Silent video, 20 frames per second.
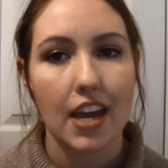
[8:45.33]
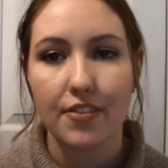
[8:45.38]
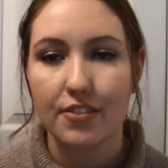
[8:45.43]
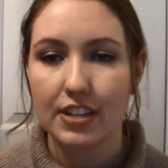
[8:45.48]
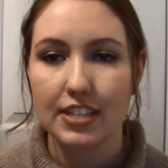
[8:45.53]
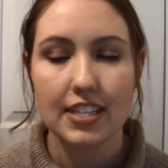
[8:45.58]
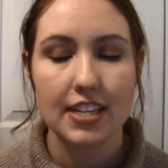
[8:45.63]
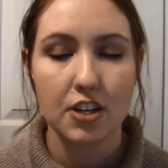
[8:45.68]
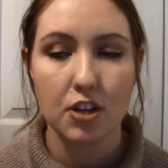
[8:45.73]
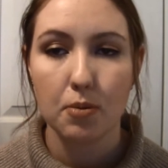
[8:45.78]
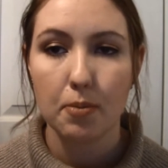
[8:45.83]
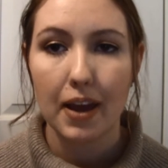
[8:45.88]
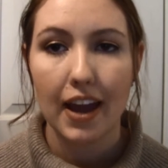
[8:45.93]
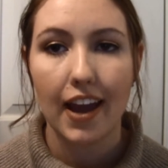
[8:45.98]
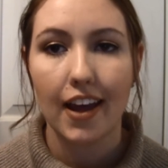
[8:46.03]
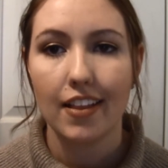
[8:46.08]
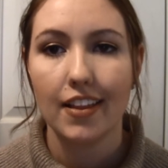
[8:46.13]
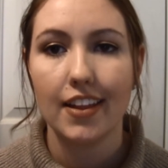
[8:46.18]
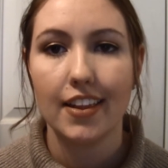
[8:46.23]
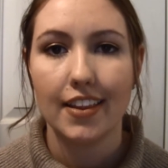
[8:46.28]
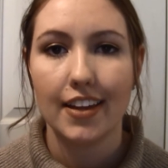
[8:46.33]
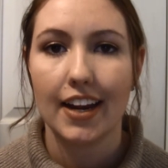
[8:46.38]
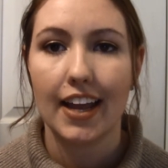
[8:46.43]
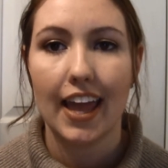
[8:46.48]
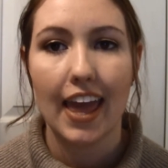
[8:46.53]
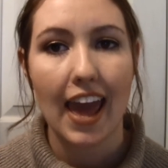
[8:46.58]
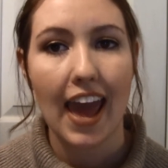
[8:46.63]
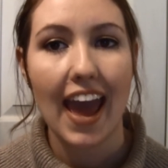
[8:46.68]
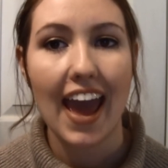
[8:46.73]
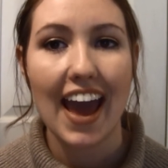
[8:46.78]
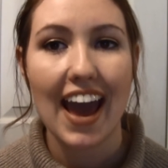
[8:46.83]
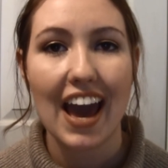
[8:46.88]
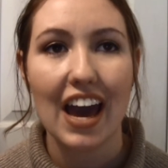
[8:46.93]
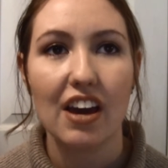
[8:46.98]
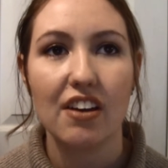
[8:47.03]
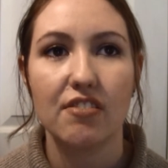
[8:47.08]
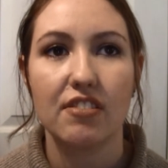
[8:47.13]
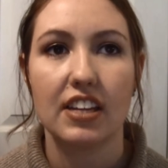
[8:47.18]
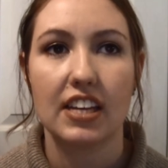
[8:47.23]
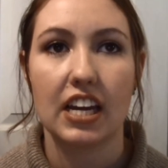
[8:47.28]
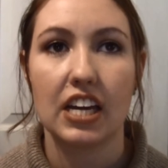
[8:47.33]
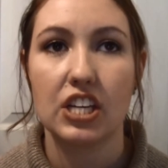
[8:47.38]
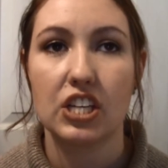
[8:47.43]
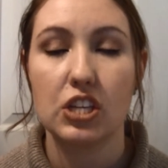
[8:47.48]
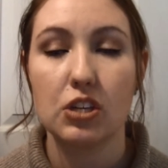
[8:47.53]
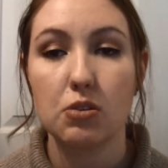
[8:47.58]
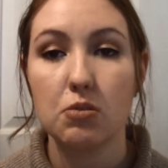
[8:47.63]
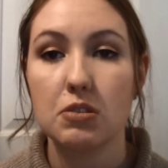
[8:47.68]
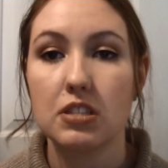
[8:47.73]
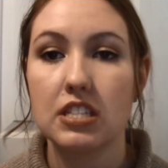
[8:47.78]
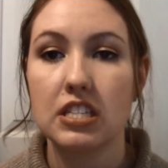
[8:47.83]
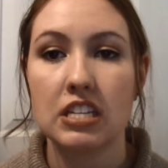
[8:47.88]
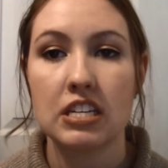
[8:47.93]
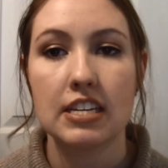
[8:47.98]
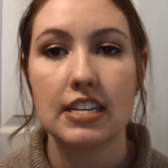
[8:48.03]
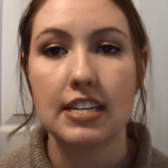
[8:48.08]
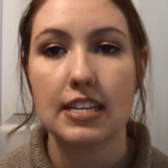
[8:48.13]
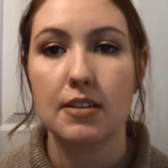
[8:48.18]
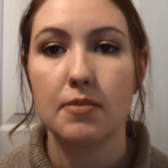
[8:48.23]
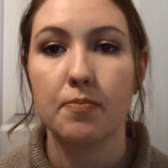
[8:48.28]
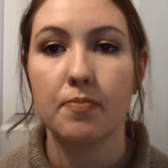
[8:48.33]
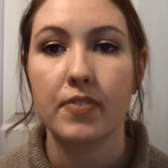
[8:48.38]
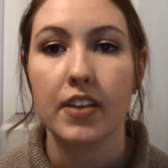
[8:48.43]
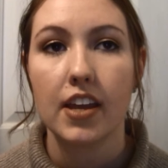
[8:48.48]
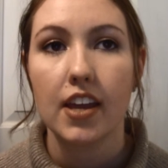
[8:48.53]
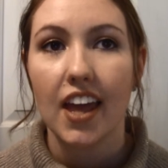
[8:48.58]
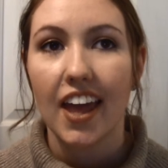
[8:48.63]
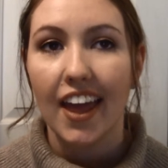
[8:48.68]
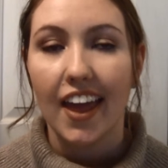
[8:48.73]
every single palette that I have. Like, I use them.